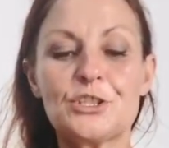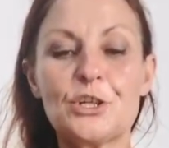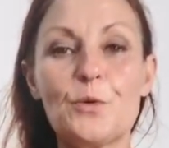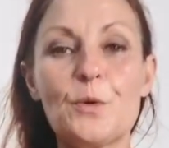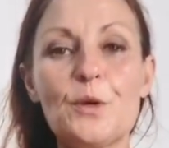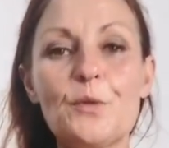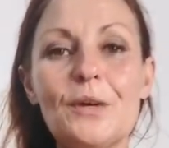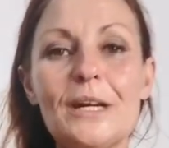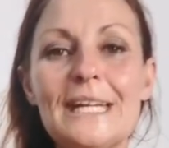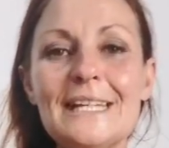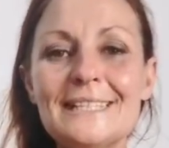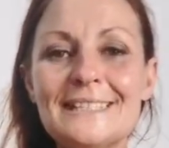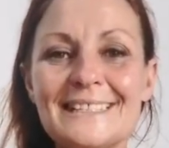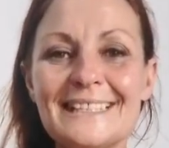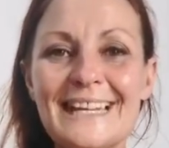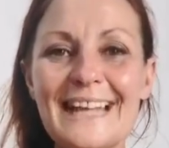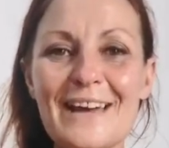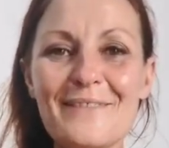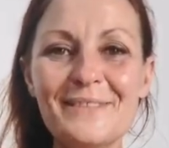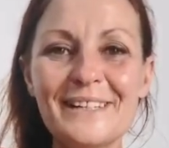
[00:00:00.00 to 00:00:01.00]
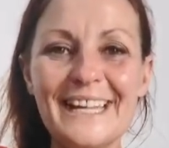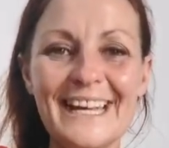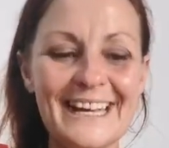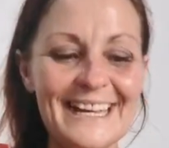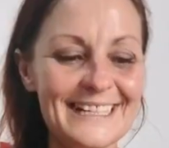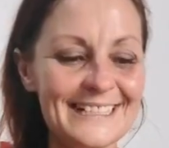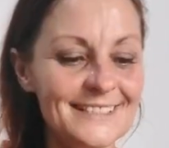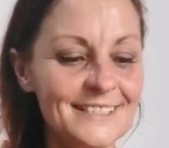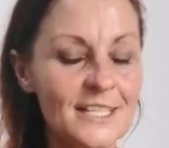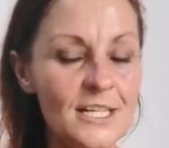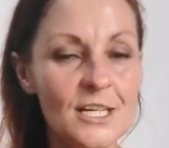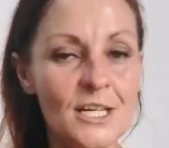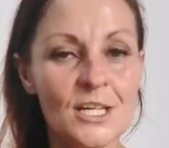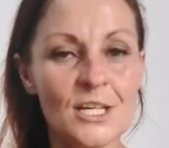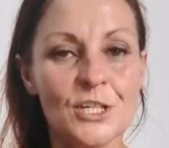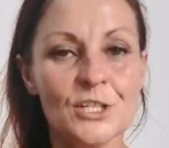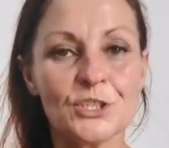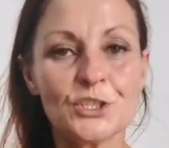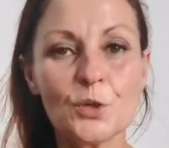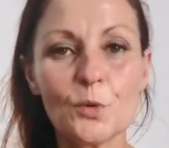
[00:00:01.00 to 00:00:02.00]
so we're ready to laminate.
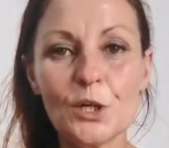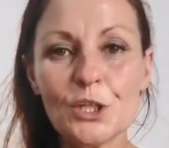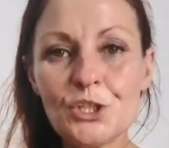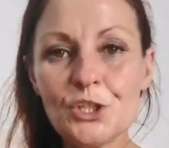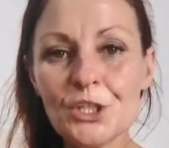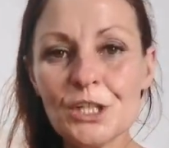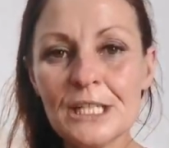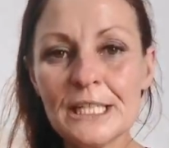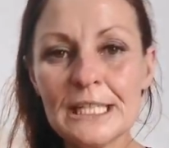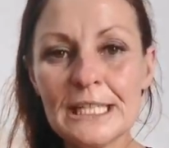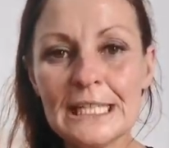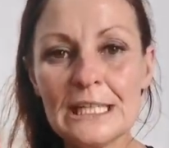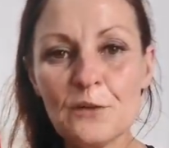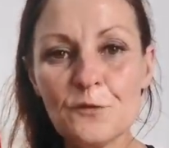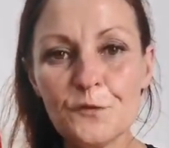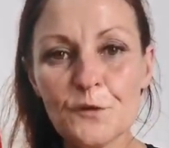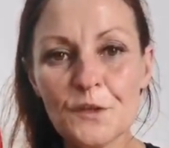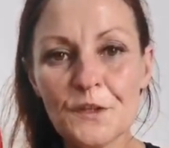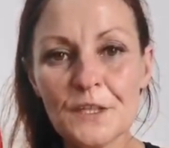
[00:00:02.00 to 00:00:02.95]
So what you're going to need